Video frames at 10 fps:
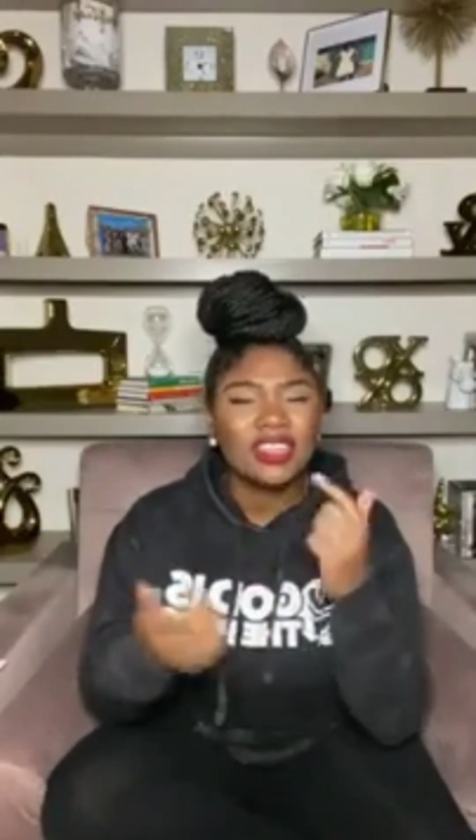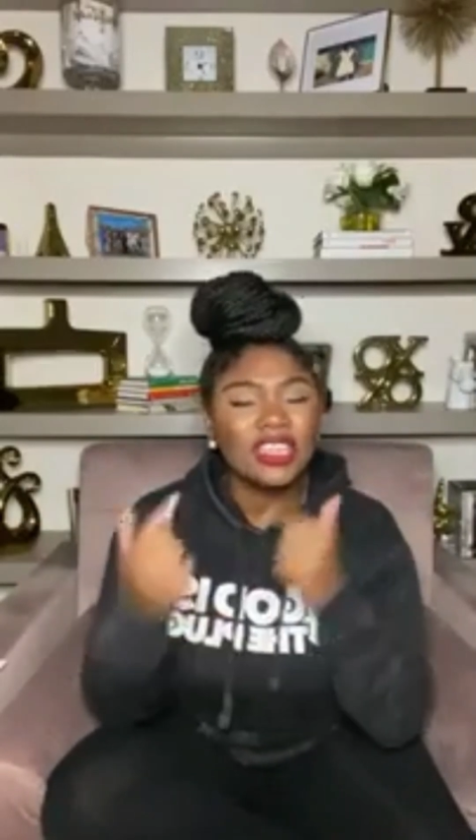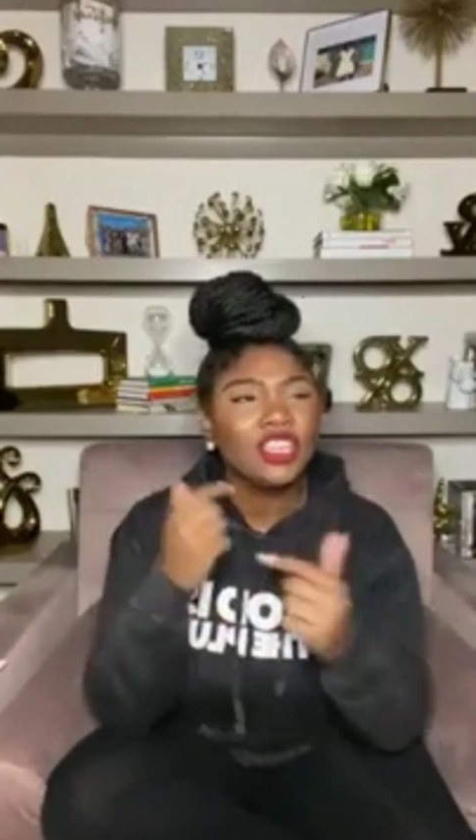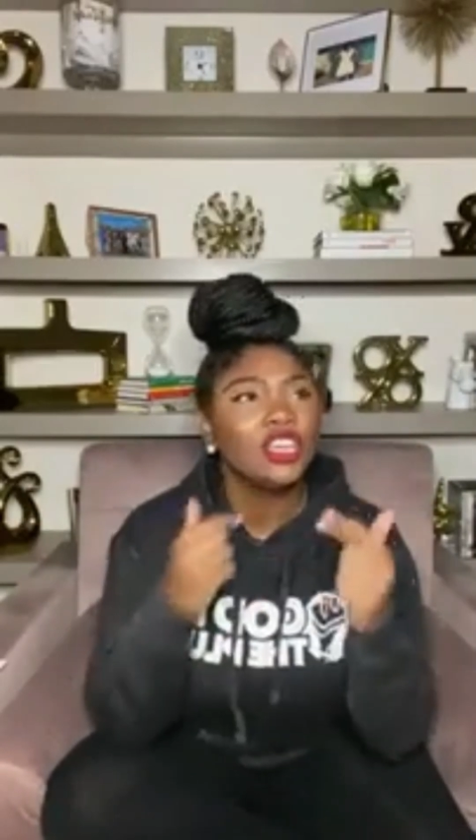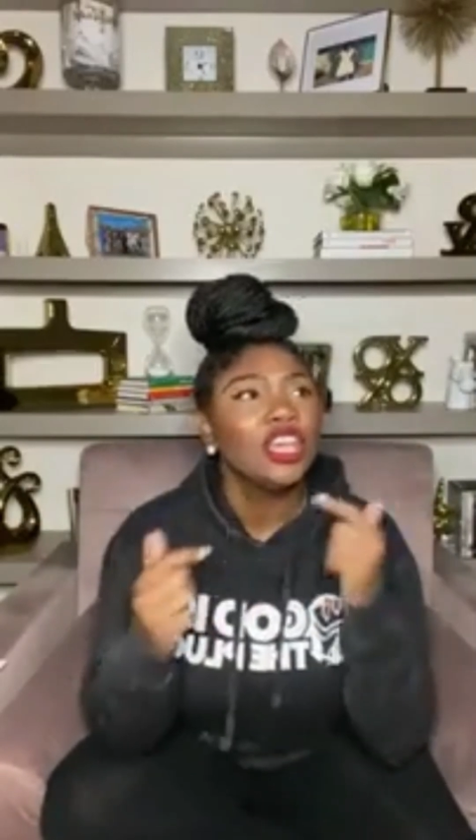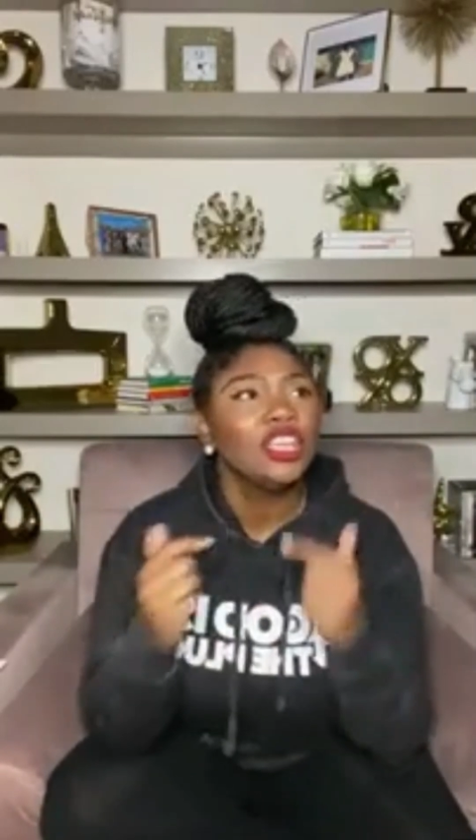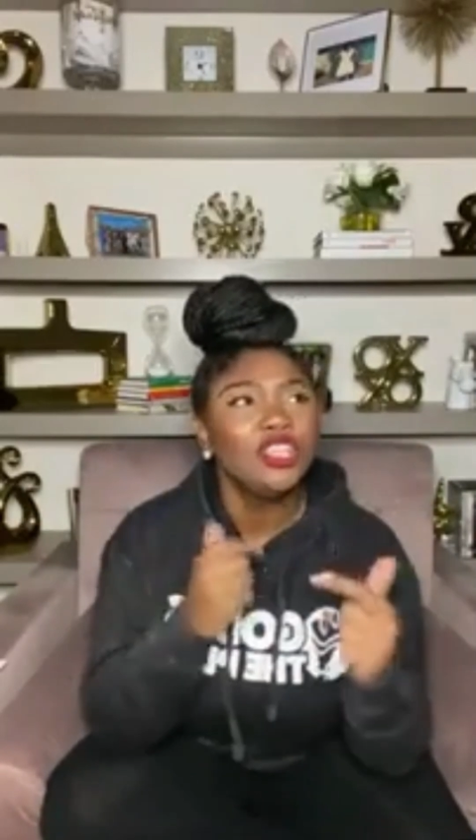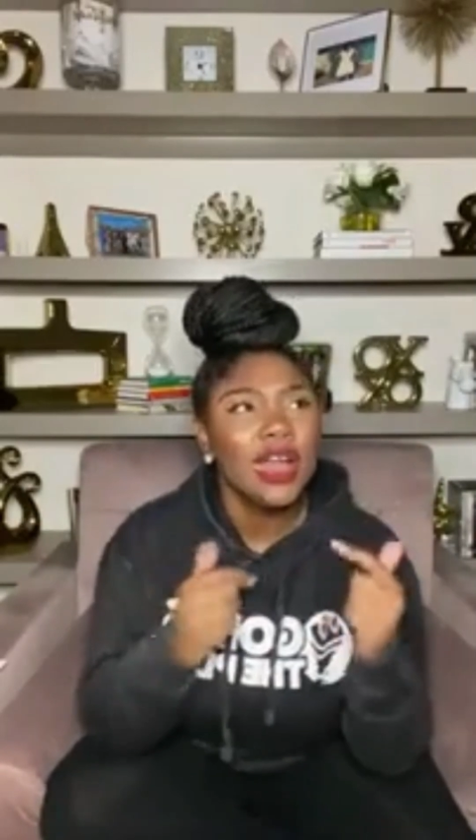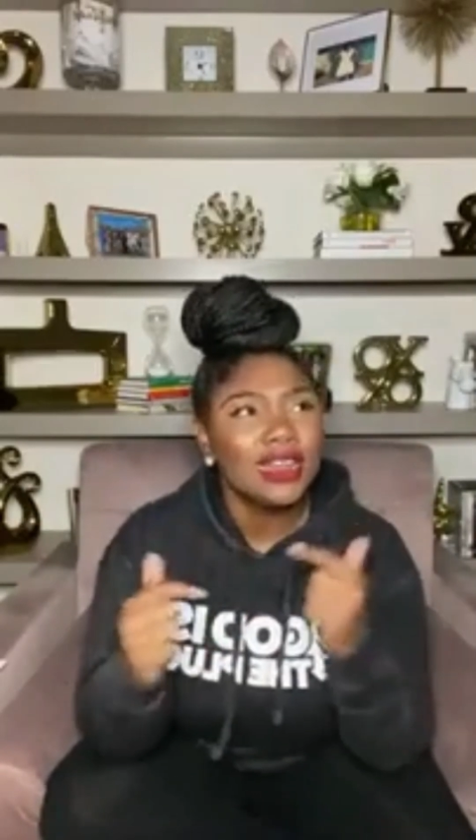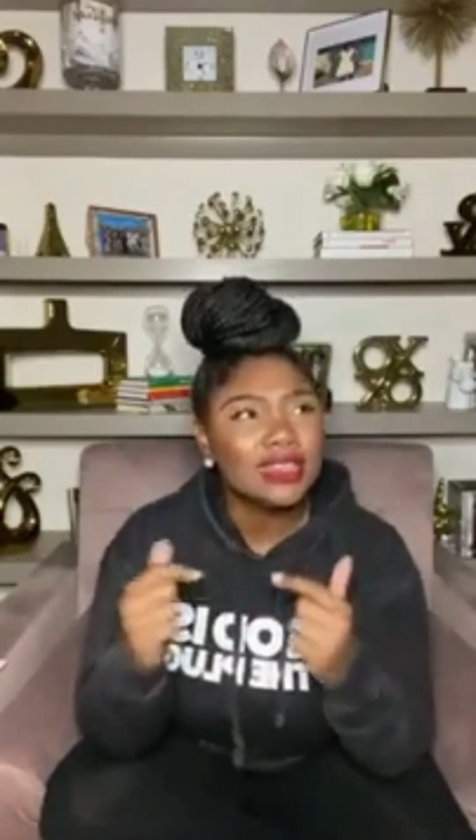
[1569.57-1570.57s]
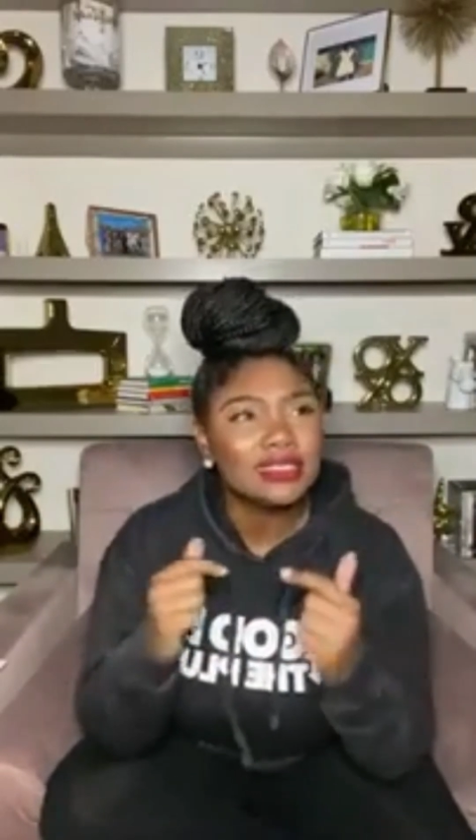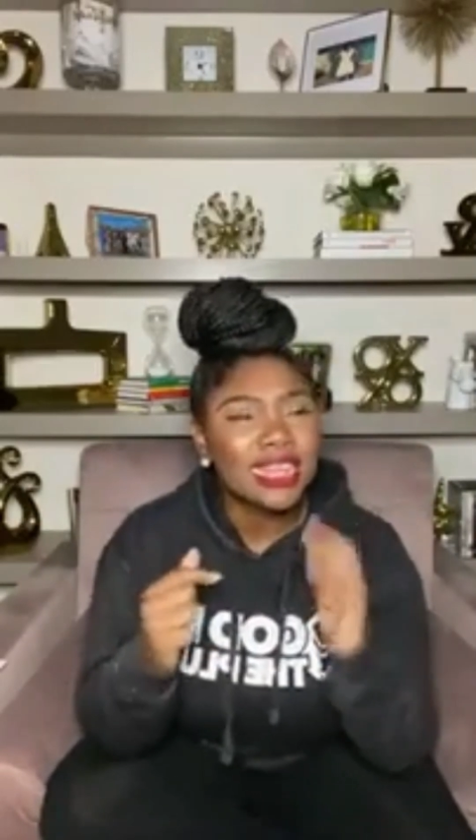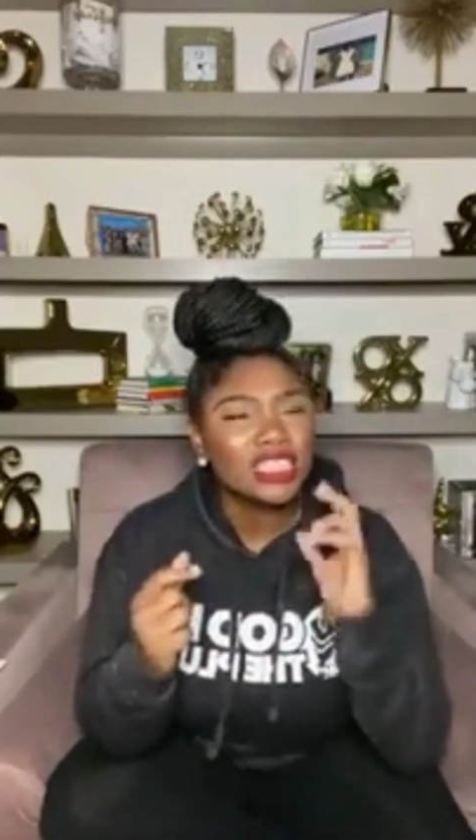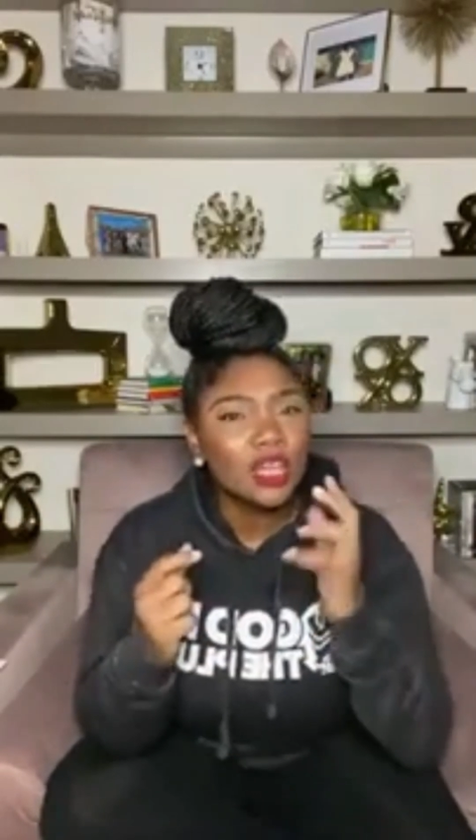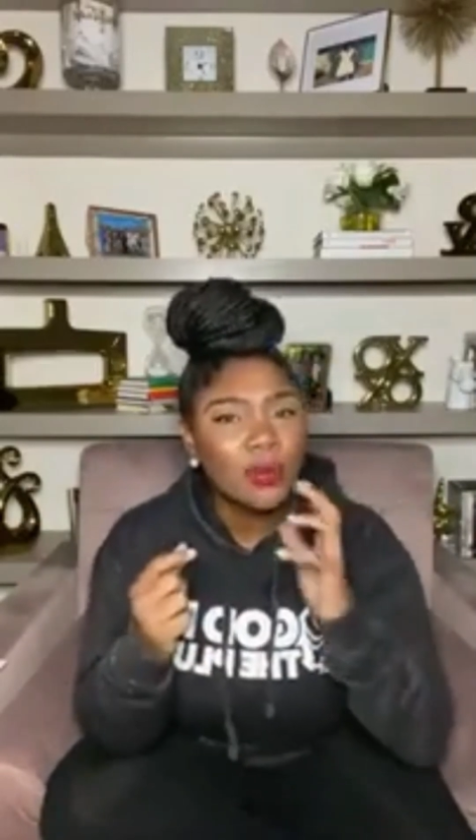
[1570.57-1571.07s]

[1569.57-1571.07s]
And I think, you know how this is, like,